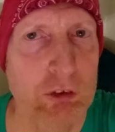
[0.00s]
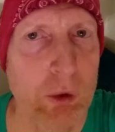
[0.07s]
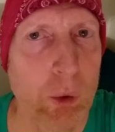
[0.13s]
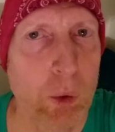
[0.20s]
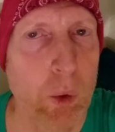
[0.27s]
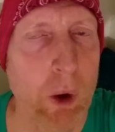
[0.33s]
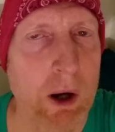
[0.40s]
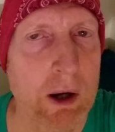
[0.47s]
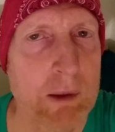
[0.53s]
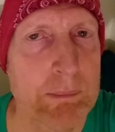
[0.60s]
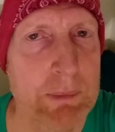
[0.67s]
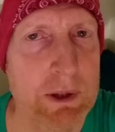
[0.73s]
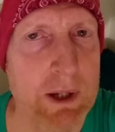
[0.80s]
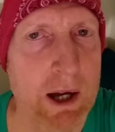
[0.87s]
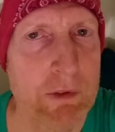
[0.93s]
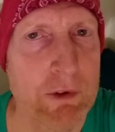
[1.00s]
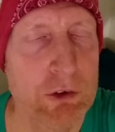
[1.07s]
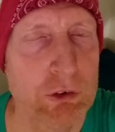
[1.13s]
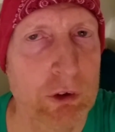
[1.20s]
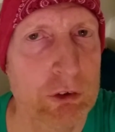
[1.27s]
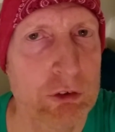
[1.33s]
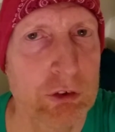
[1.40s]
So yeah,
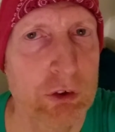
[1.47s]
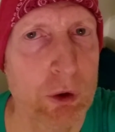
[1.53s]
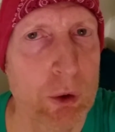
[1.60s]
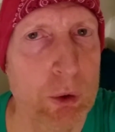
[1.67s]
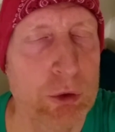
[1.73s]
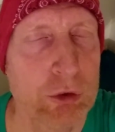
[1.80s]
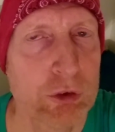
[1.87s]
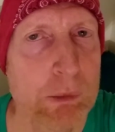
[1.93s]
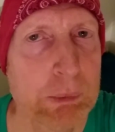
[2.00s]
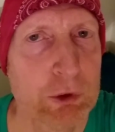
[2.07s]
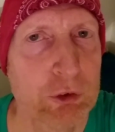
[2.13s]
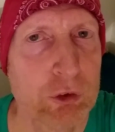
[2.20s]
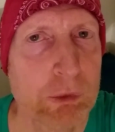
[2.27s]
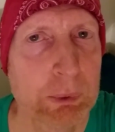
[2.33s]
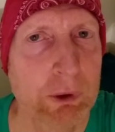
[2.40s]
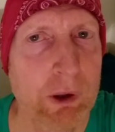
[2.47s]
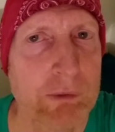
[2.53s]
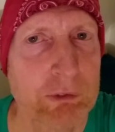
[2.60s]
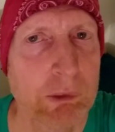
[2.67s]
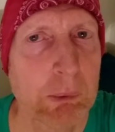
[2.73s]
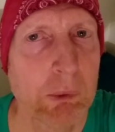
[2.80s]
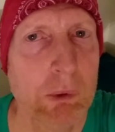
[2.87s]
these are so super
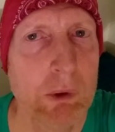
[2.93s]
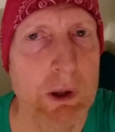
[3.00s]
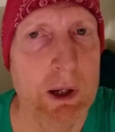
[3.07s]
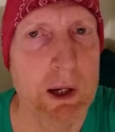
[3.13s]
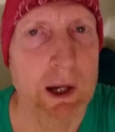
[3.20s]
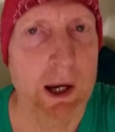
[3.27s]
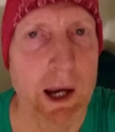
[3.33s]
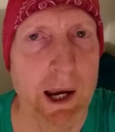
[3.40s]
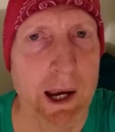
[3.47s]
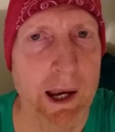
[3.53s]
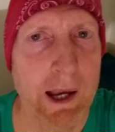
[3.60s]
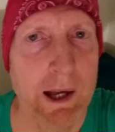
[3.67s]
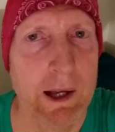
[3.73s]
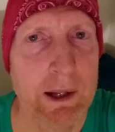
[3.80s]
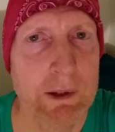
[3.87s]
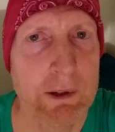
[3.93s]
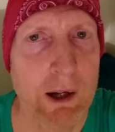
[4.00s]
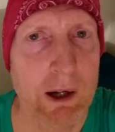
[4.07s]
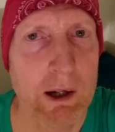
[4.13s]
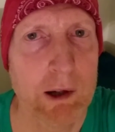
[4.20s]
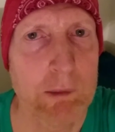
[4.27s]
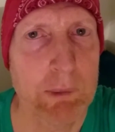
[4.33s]
comfortable, and
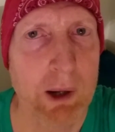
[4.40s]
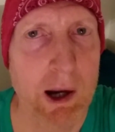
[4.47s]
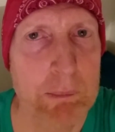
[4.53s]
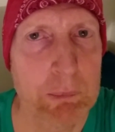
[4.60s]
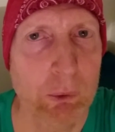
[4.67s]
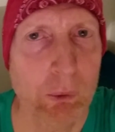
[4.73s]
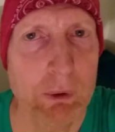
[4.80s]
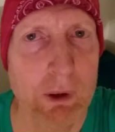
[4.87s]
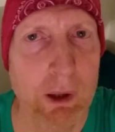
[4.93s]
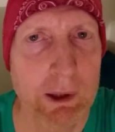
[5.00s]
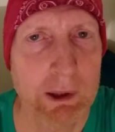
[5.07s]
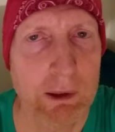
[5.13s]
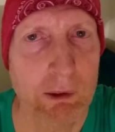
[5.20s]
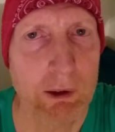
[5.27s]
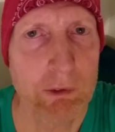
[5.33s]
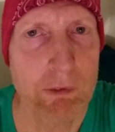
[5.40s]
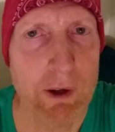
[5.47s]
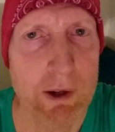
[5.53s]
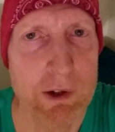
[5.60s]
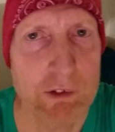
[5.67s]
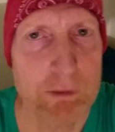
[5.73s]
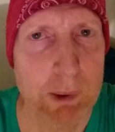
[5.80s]
I'm really I like the
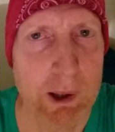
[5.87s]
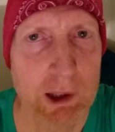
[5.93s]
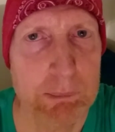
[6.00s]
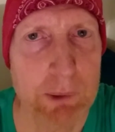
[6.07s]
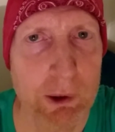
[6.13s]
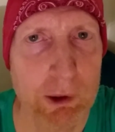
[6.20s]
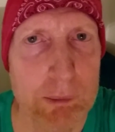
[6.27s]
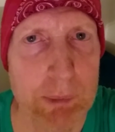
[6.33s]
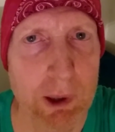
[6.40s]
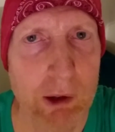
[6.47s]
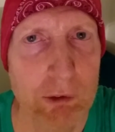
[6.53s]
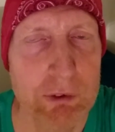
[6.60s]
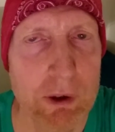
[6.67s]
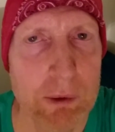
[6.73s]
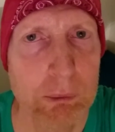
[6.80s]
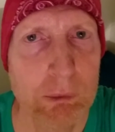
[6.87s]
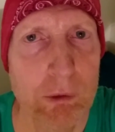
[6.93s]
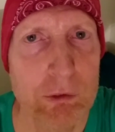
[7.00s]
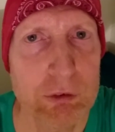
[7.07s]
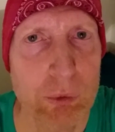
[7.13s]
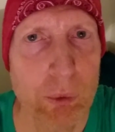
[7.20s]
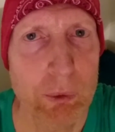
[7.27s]
idea of buying American. But I'll tell you a little
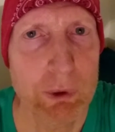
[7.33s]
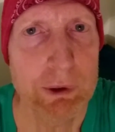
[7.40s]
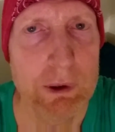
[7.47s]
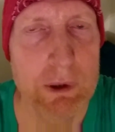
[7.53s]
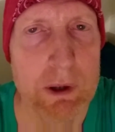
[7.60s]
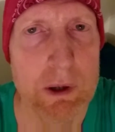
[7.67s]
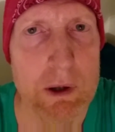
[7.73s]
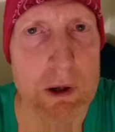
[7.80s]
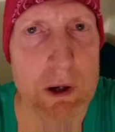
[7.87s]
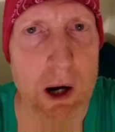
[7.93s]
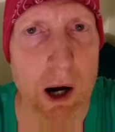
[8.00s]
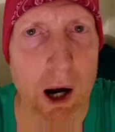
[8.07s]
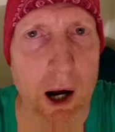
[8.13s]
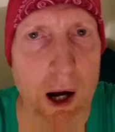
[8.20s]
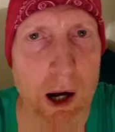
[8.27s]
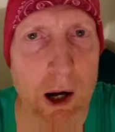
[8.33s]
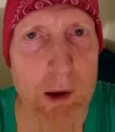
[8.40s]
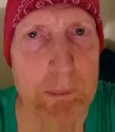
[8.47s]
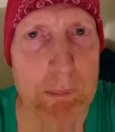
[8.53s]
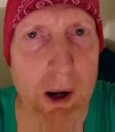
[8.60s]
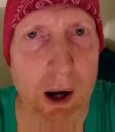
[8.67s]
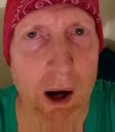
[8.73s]
story.
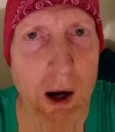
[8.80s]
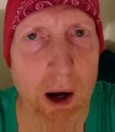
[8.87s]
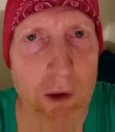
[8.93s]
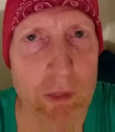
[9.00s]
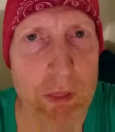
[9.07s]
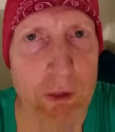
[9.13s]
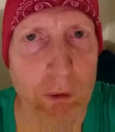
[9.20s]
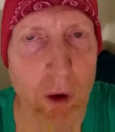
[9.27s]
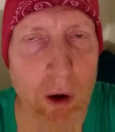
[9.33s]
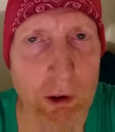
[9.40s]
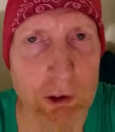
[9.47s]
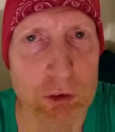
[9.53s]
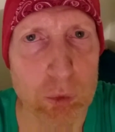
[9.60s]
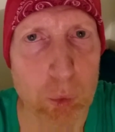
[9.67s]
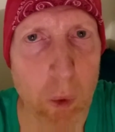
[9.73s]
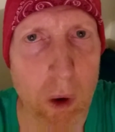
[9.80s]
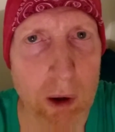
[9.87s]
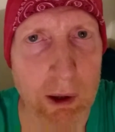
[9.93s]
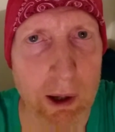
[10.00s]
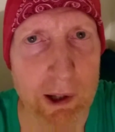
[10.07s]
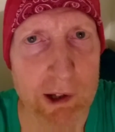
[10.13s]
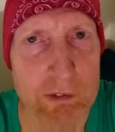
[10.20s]
The longest
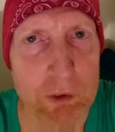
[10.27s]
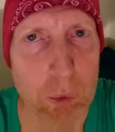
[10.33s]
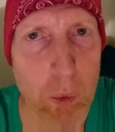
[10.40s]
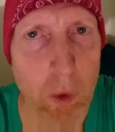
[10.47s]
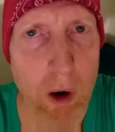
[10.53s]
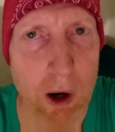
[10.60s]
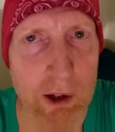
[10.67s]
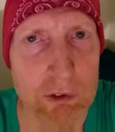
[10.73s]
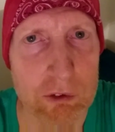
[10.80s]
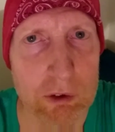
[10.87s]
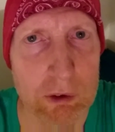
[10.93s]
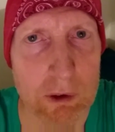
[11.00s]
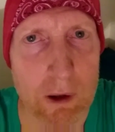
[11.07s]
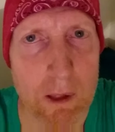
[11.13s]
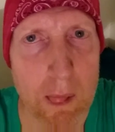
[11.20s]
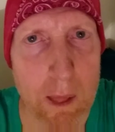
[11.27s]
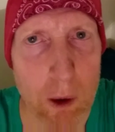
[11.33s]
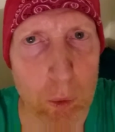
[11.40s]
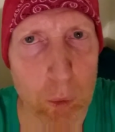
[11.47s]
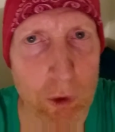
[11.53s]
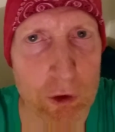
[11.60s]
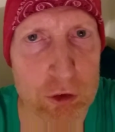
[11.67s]
walk I ever walked
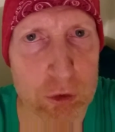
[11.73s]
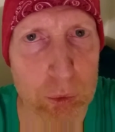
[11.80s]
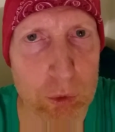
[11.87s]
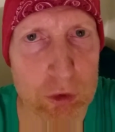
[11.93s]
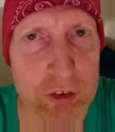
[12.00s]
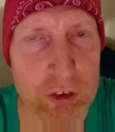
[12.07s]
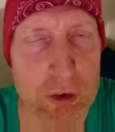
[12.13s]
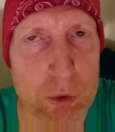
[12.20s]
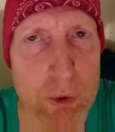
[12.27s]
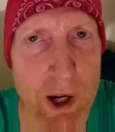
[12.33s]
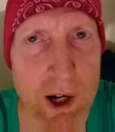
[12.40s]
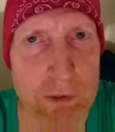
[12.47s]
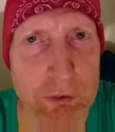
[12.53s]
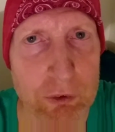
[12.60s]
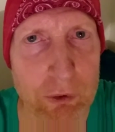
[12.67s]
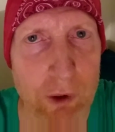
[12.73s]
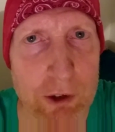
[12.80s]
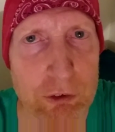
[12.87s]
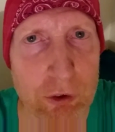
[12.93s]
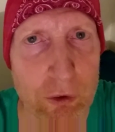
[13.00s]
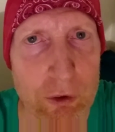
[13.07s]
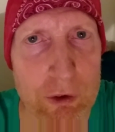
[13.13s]
was soon after I
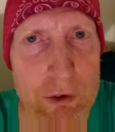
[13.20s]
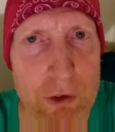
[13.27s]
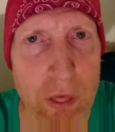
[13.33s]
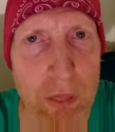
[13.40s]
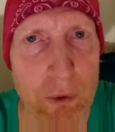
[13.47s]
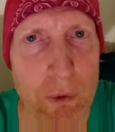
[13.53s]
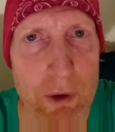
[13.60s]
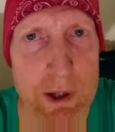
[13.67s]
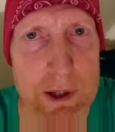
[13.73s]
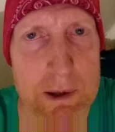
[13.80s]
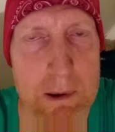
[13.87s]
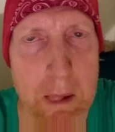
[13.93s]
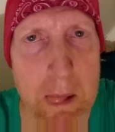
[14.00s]
turned 30.